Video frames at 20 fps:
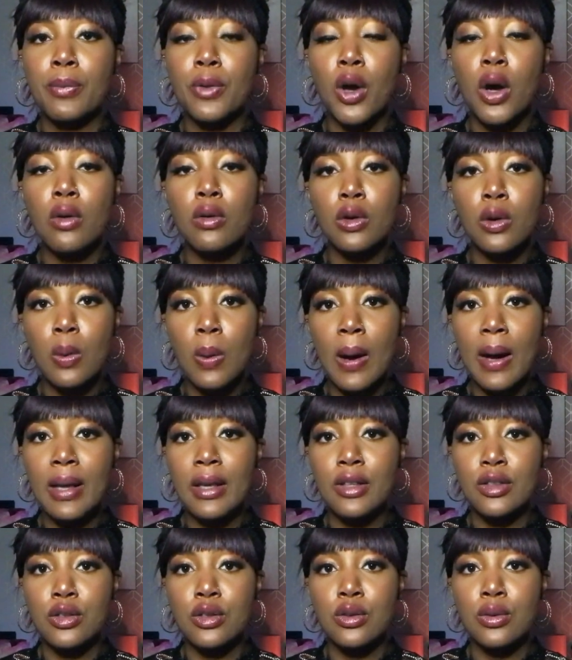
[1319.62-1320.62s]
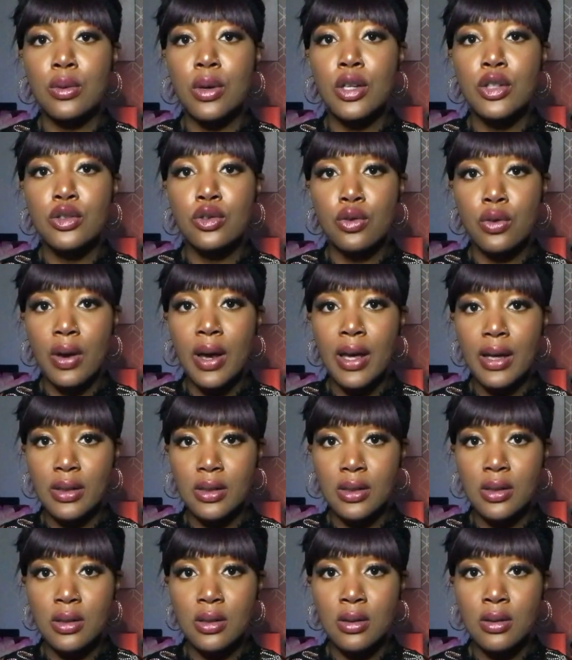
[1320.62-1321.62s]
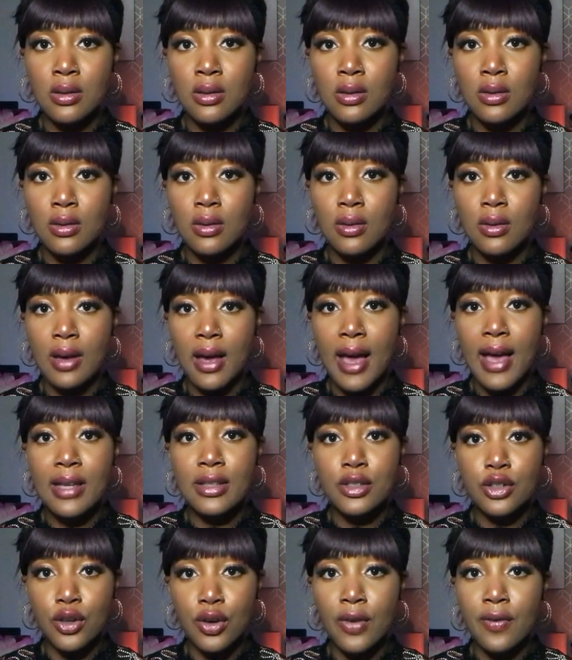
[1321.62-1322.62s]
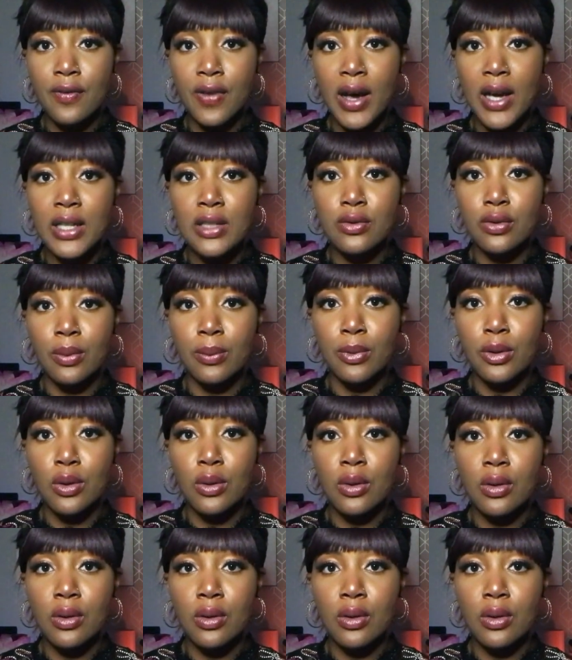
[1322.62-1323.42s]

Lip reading: are required to address as your advice from the